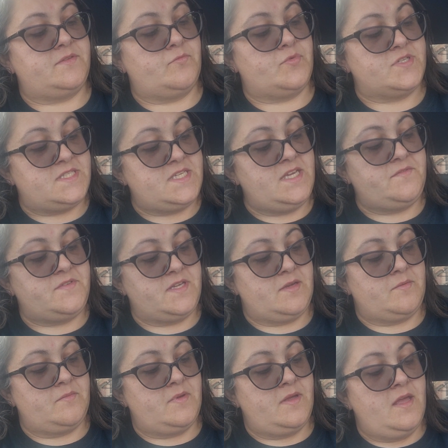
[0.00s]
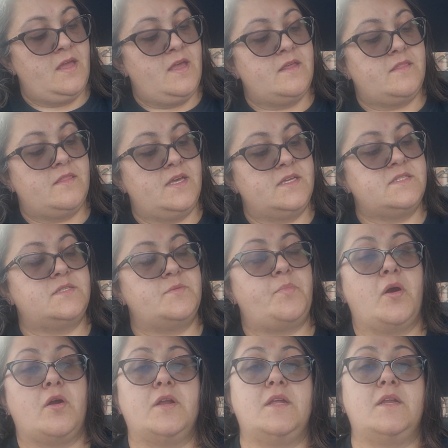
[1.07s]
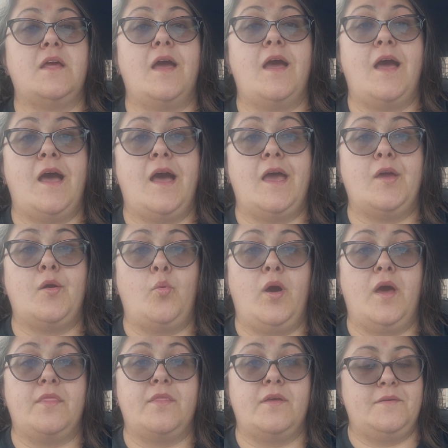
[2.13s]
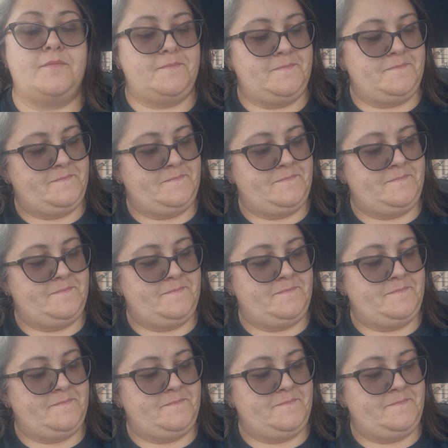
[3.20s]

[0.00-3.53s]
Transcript: received him. Thus departed Hiawatha.